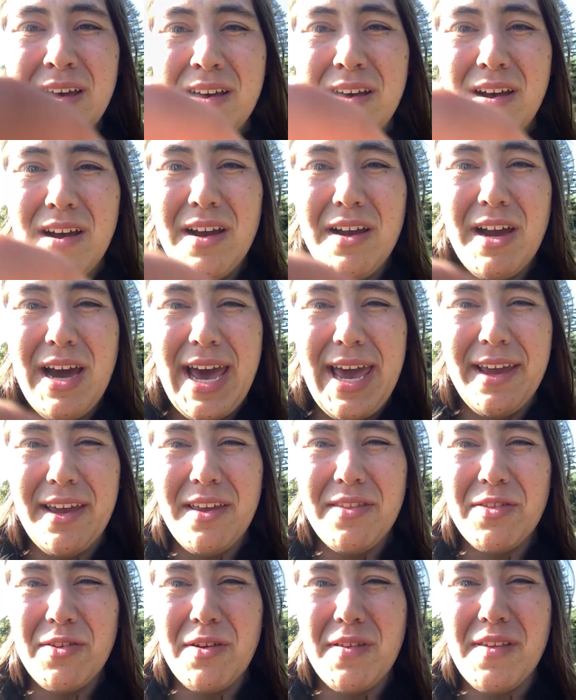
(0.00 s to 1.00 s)
Are you
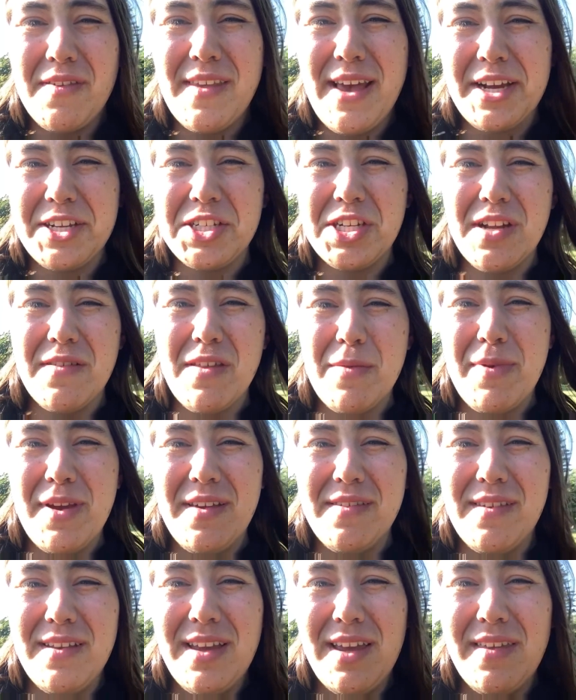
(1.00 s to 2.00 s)
hiking through the section of the
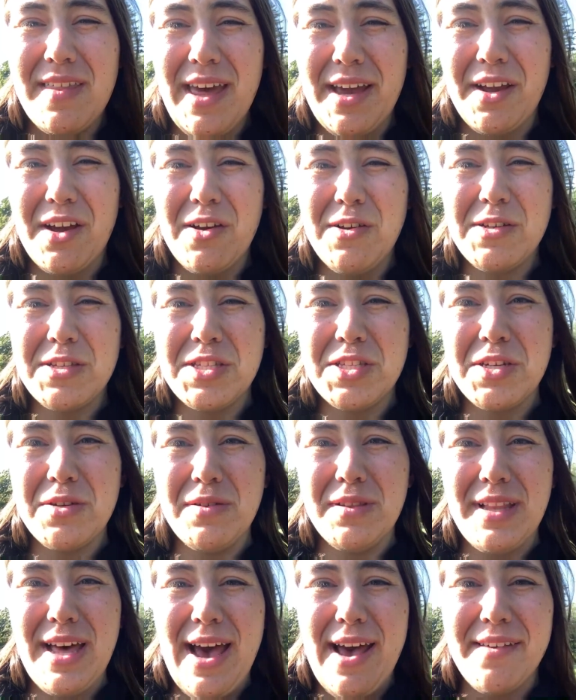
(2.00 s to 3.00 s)
PCT that goes through
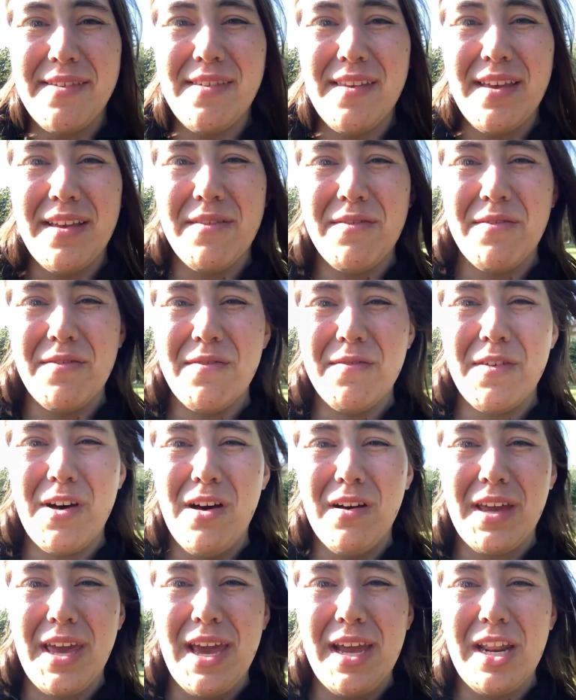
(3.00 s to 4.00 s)
Lassen
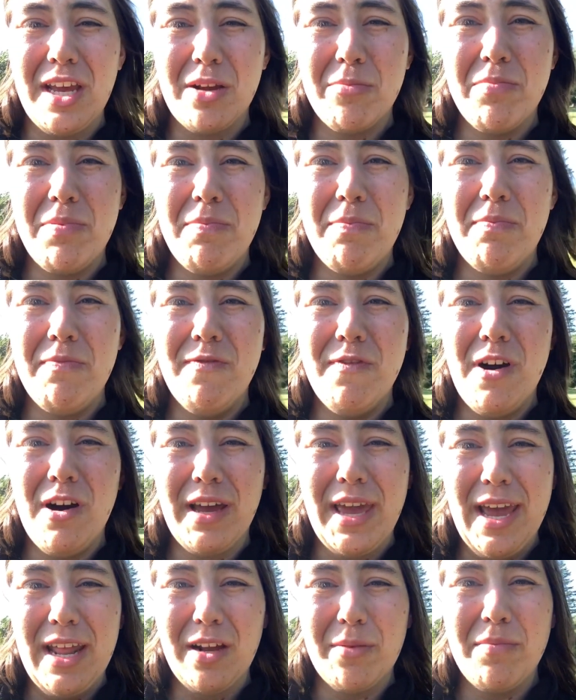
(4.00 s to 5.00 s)
Volcanic
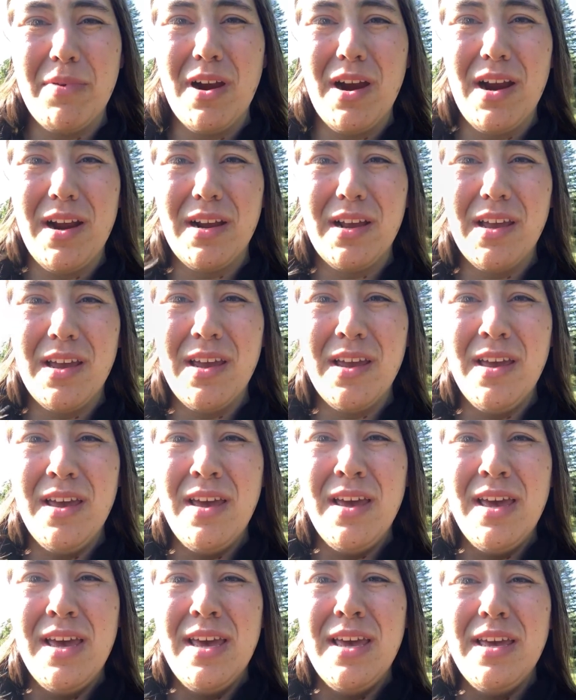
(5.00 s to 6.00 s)
Park?
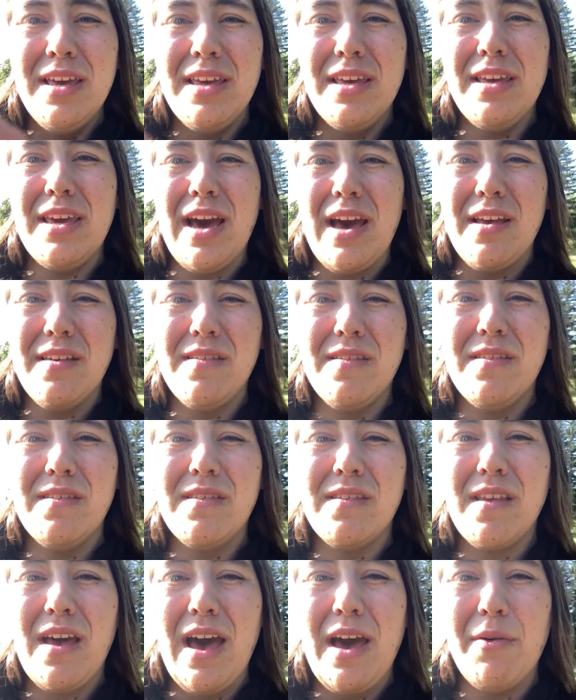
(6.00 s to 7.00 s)

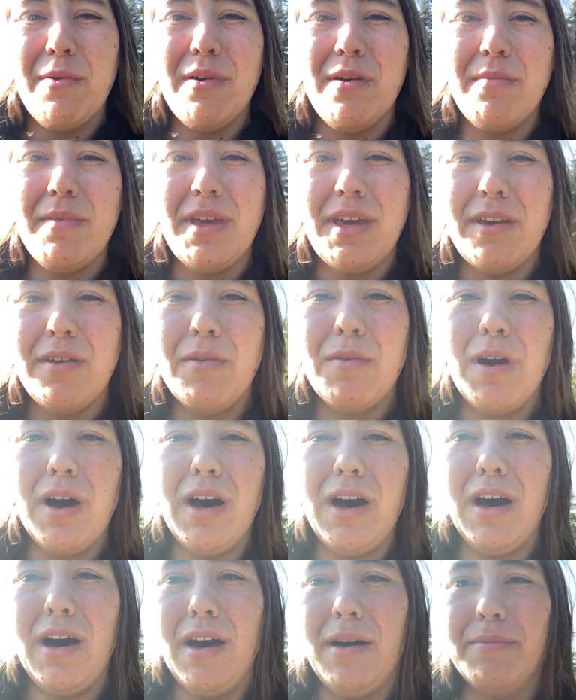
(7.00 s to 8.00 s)
Yes, I will be.
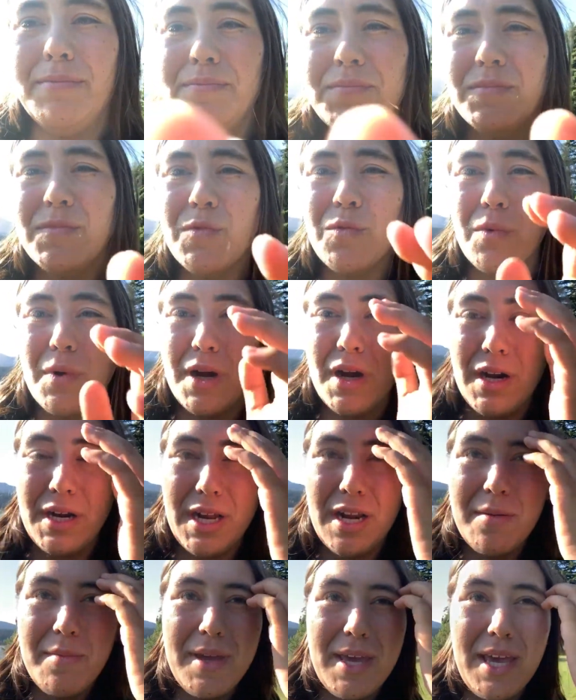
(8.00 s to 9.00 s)
We're
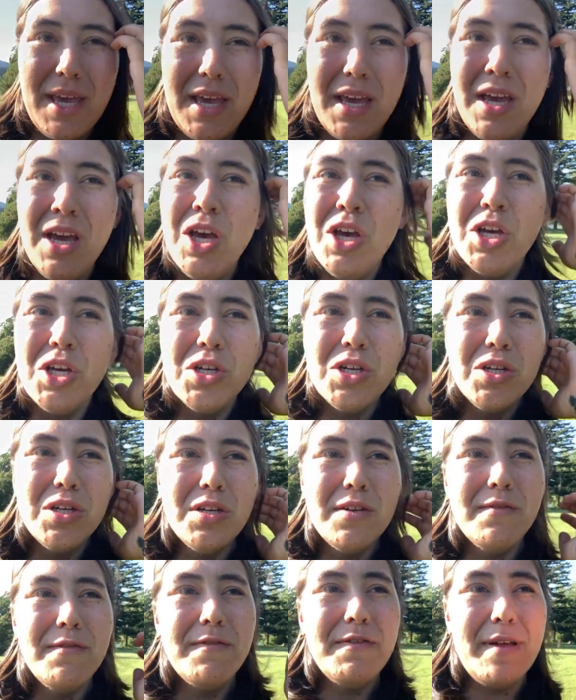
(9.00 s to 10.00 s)
gonna be
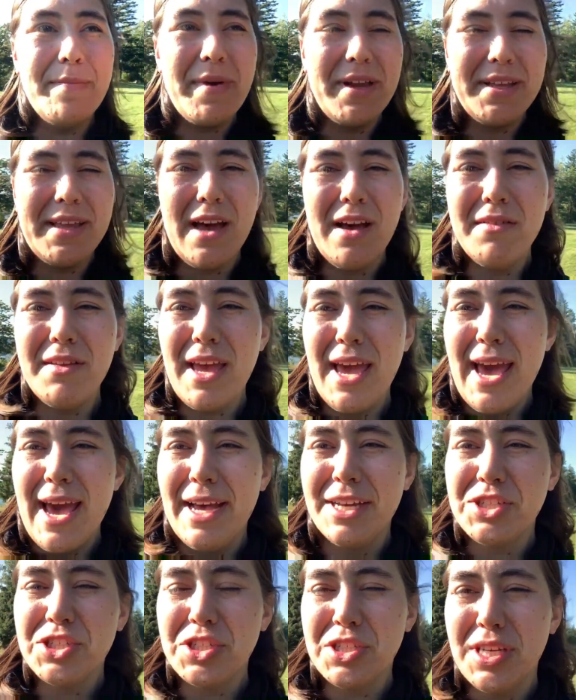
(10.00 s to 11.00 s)
flipping down to
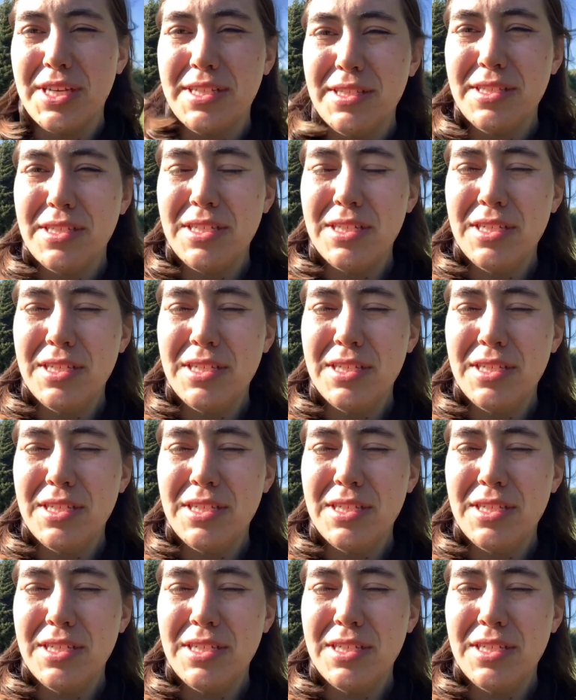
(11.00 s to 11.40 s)
Ashland,